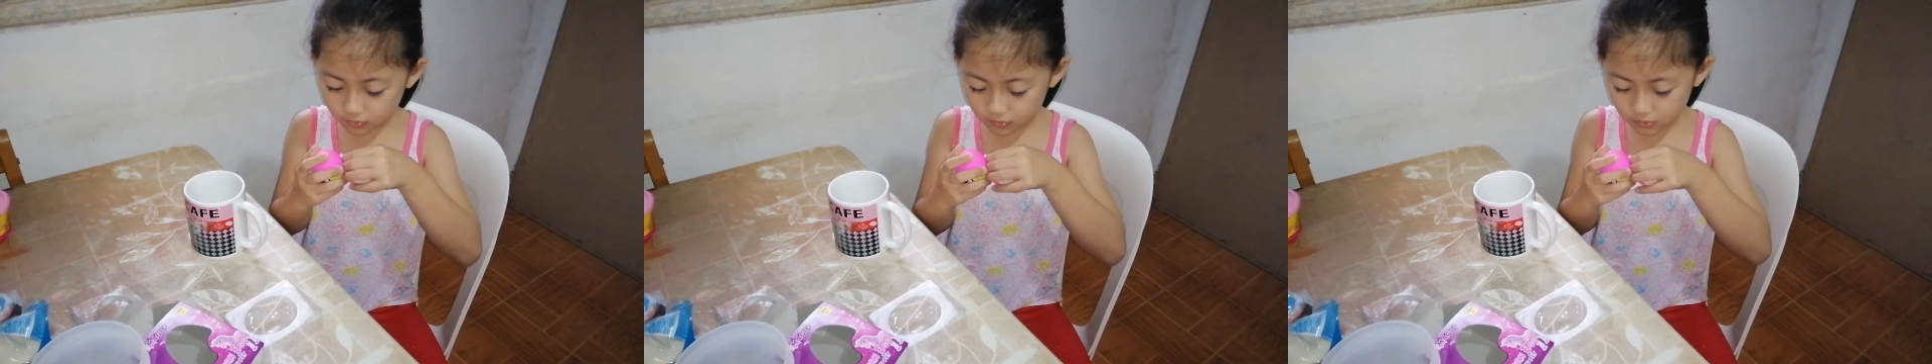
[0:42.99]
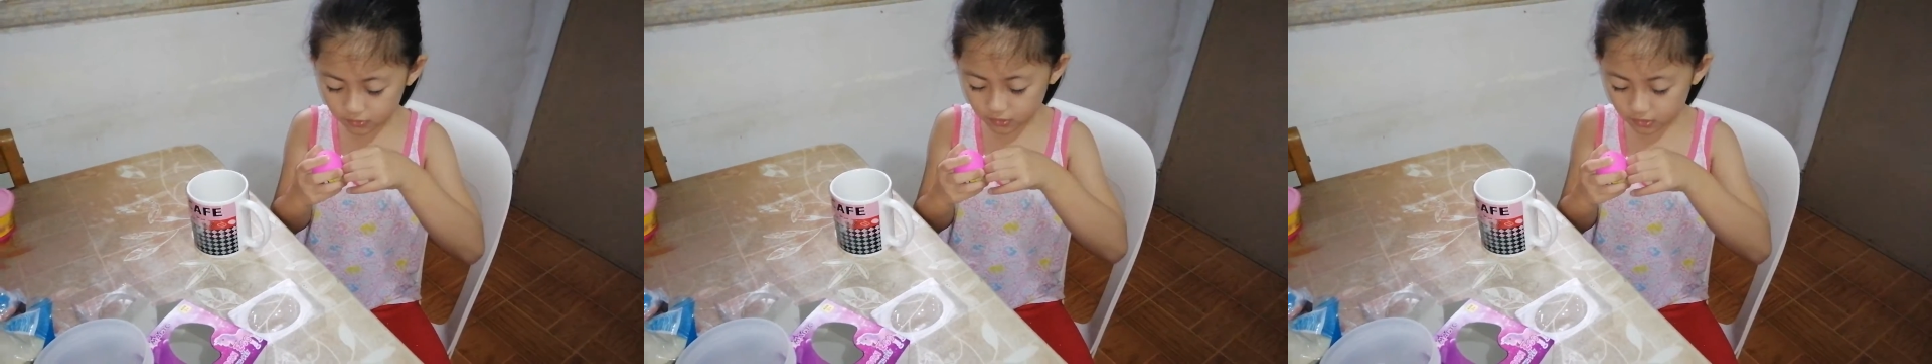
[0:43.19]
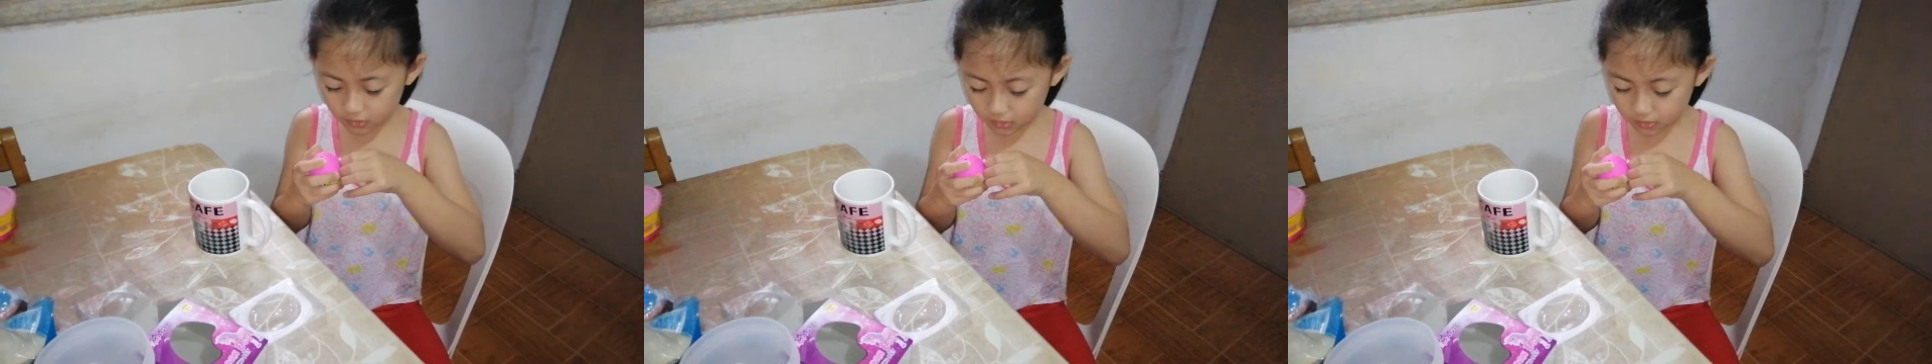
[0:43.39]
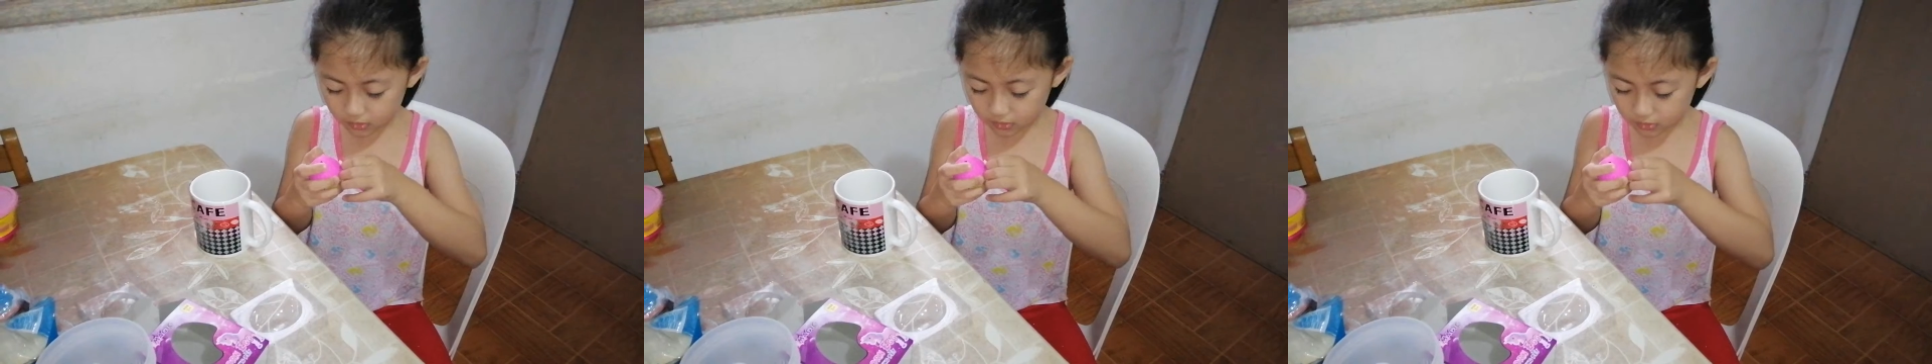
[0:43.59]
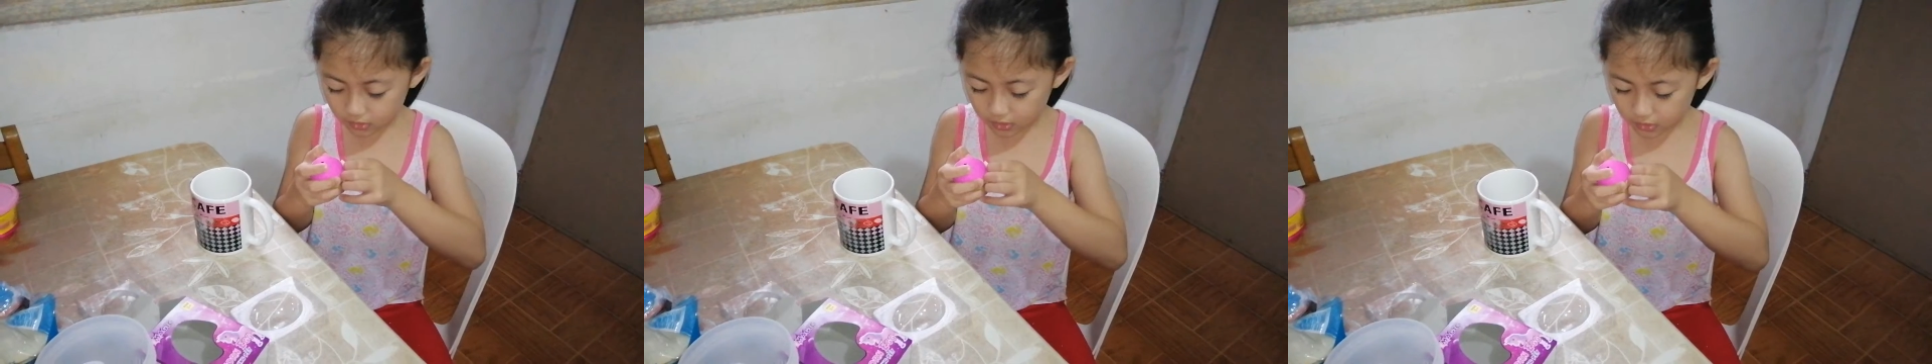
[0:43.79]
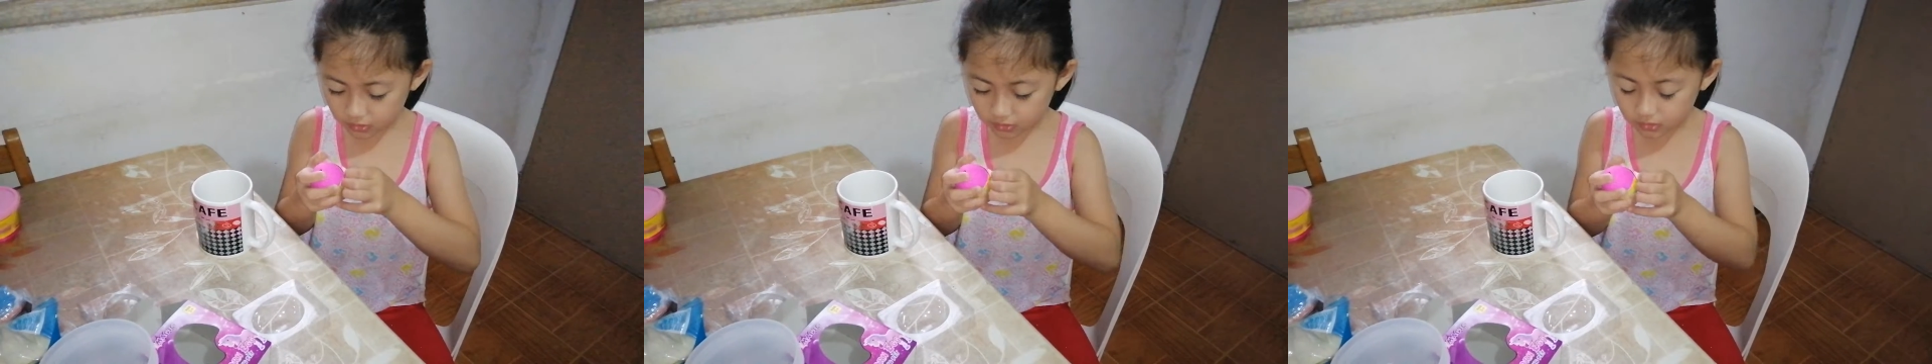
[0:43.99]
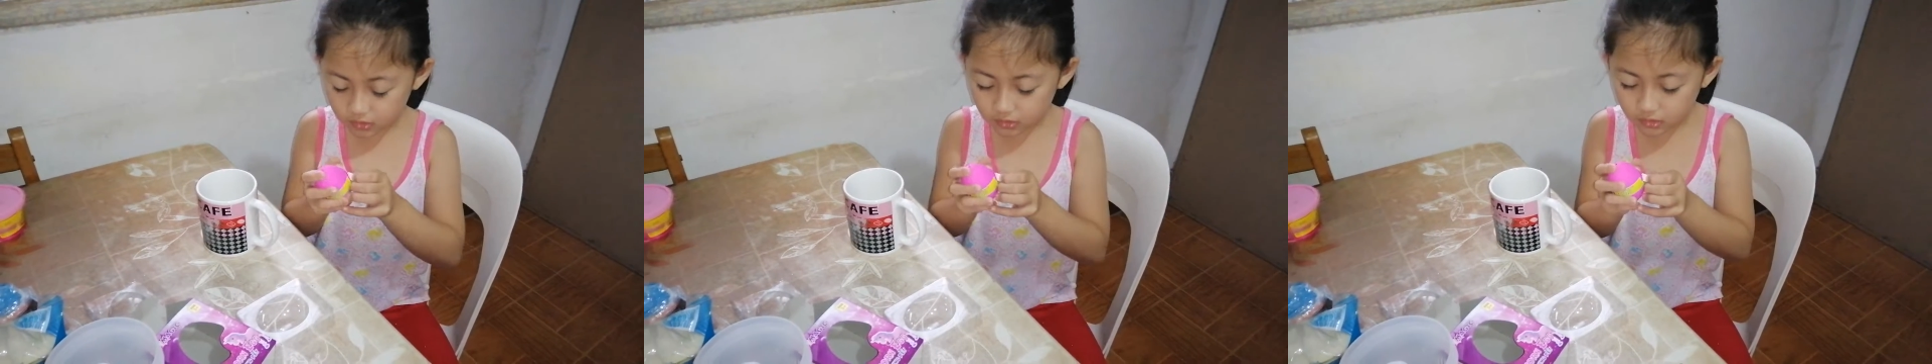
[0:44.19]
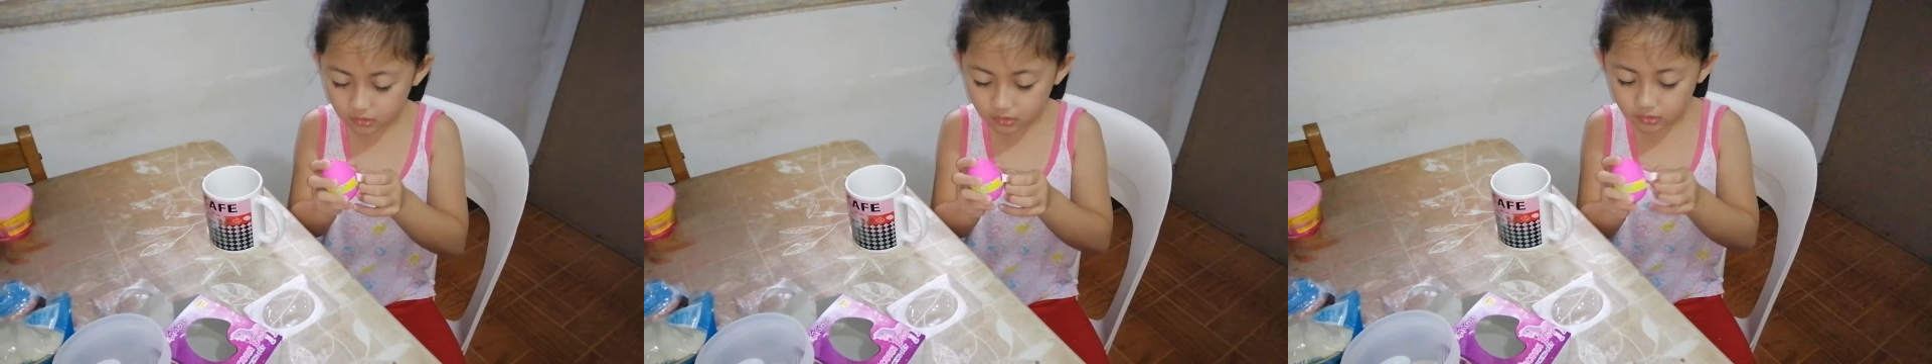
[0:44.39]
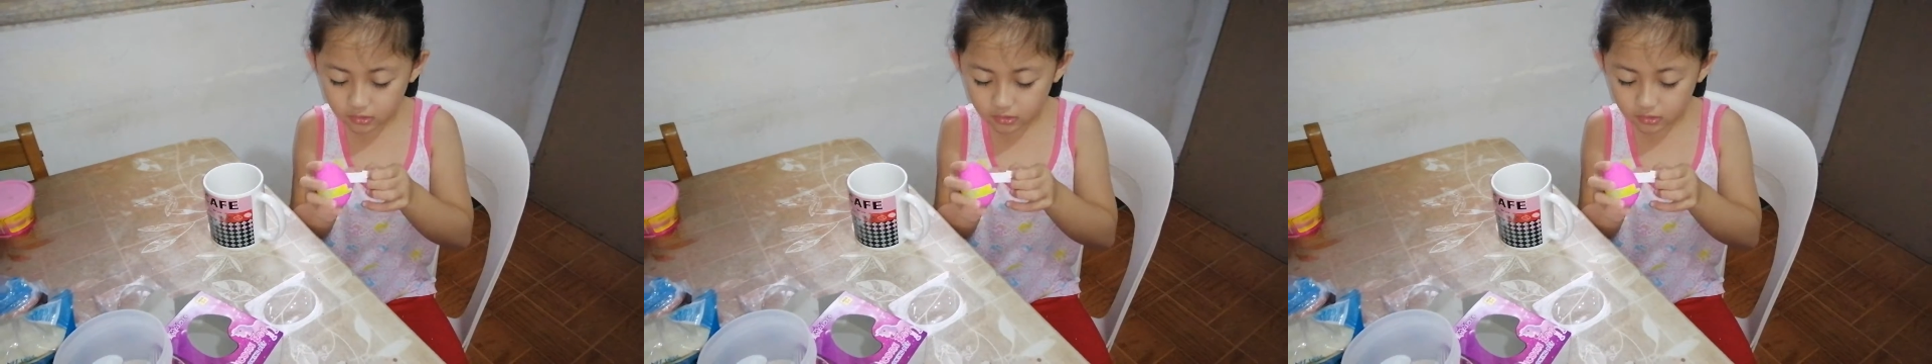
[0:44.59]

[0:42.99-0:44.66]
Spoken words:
search like that.